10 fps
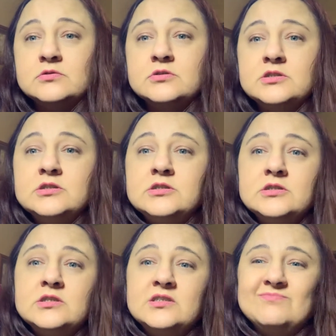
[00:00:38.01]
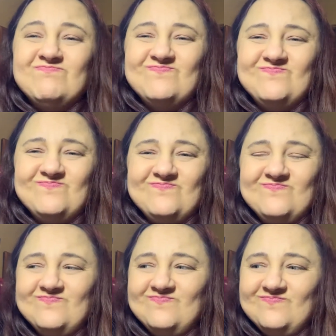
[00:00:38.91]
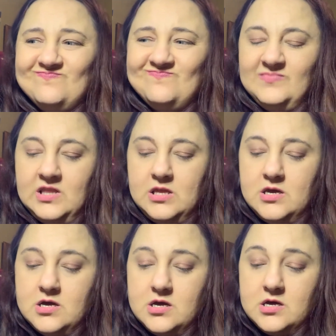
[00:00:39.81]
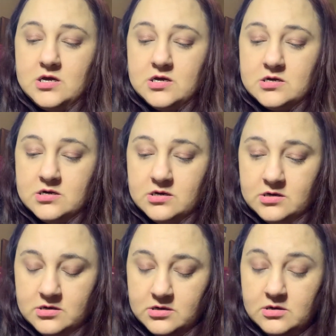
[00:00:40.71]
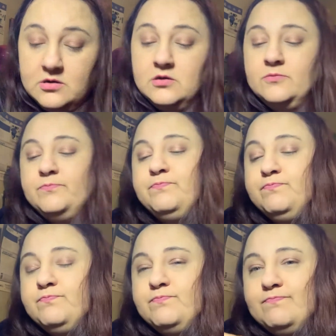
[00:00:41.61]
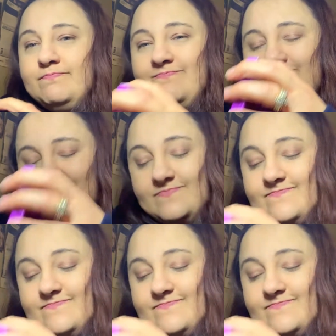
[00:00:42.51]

Nobody speaks.